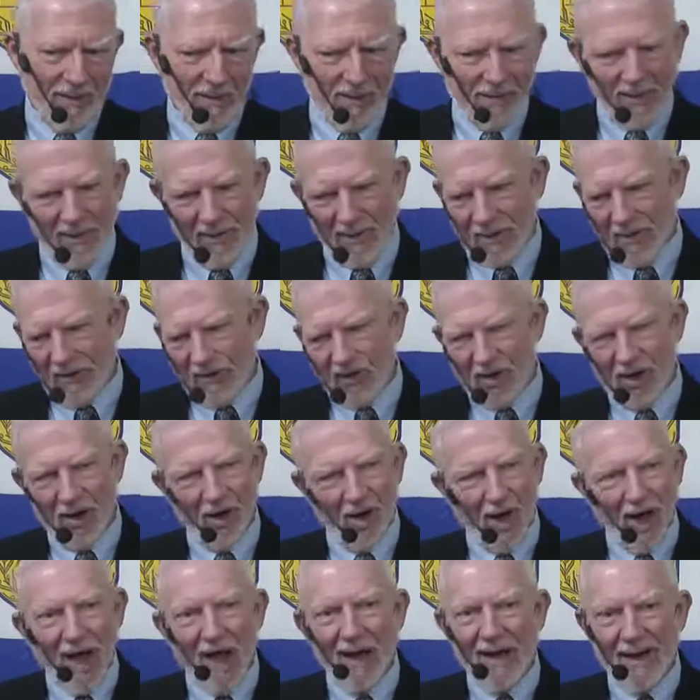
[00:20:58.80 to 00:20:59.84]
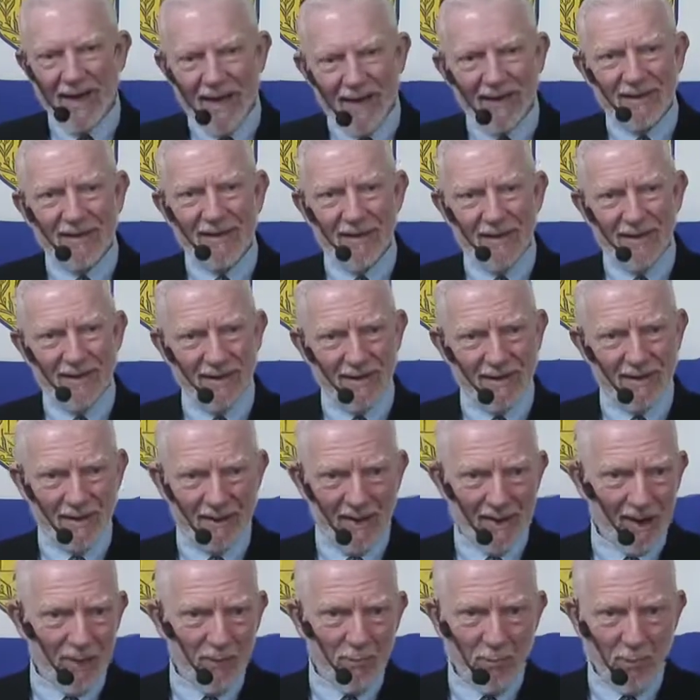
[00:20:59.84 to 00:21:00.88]
There's a lot in this in the
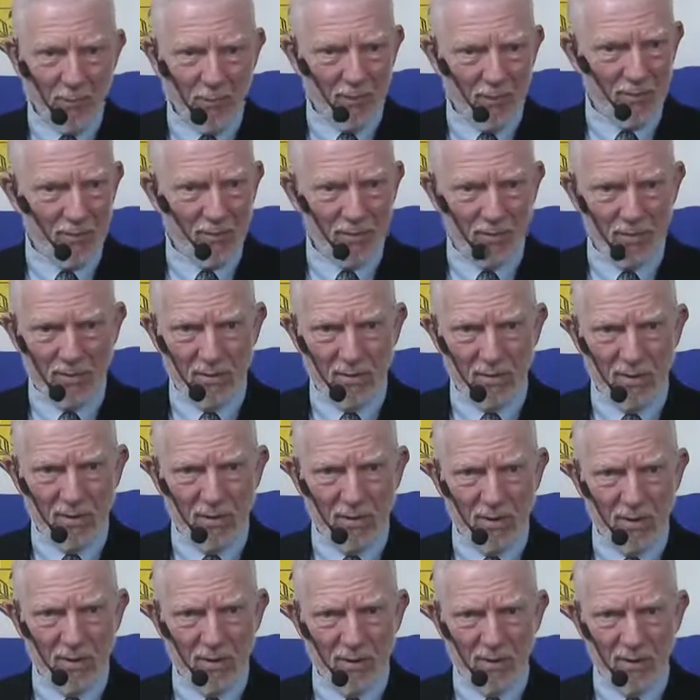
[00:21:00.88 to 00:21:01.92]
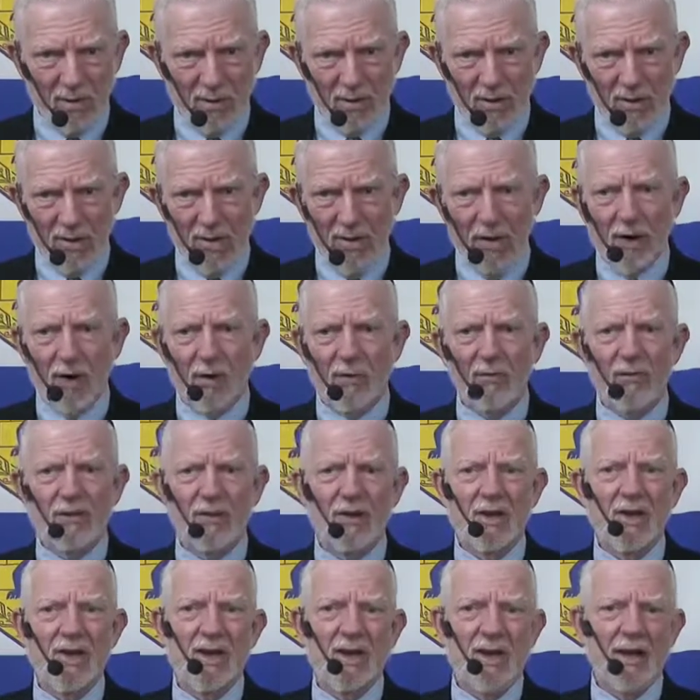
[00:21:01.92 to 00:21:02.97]
Hebrew. Yeah. You don't
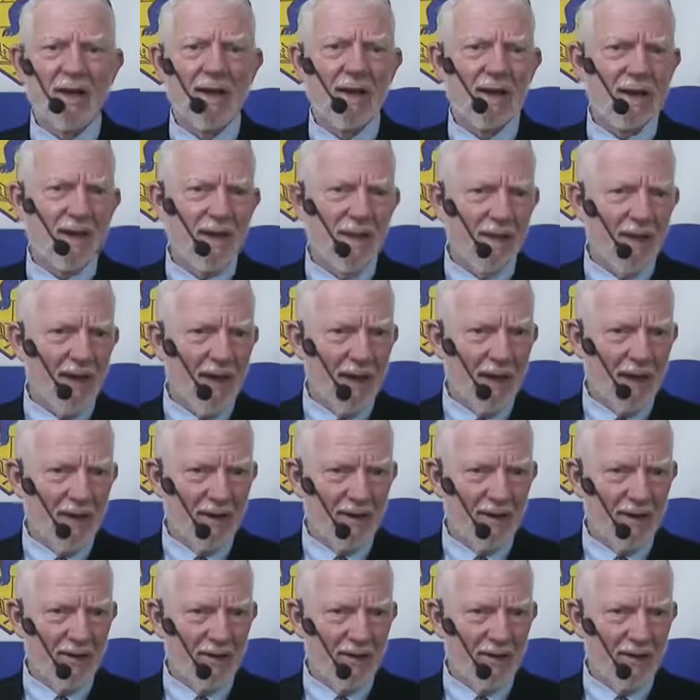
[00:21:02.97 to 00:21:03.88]
see any of that in